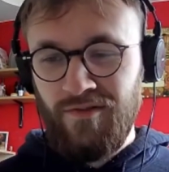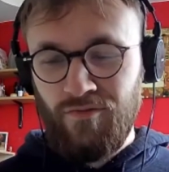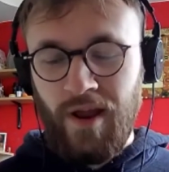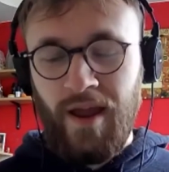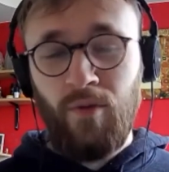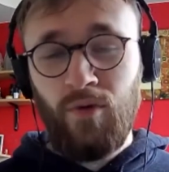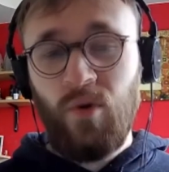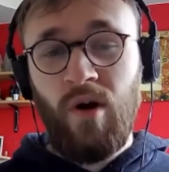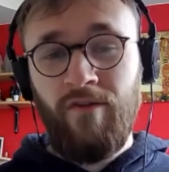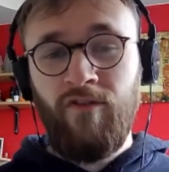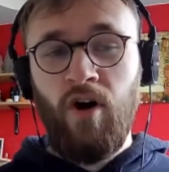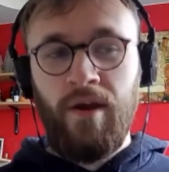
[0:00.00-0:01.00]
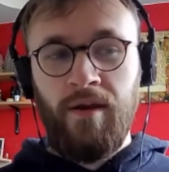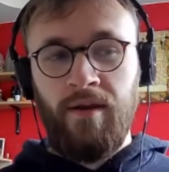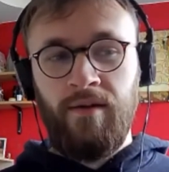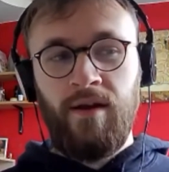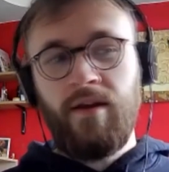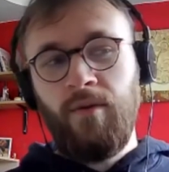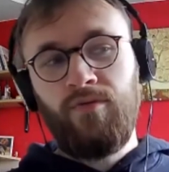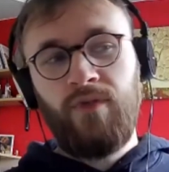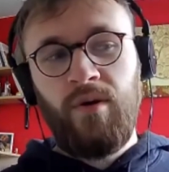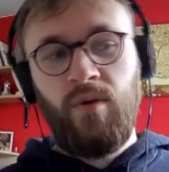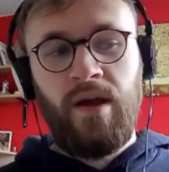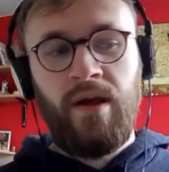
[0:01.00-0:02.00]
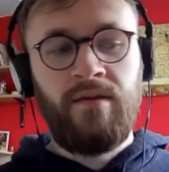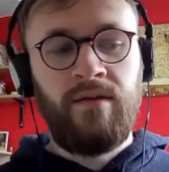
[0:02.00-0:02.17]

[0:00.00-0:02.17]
it was quite frightening. Like it was really weird,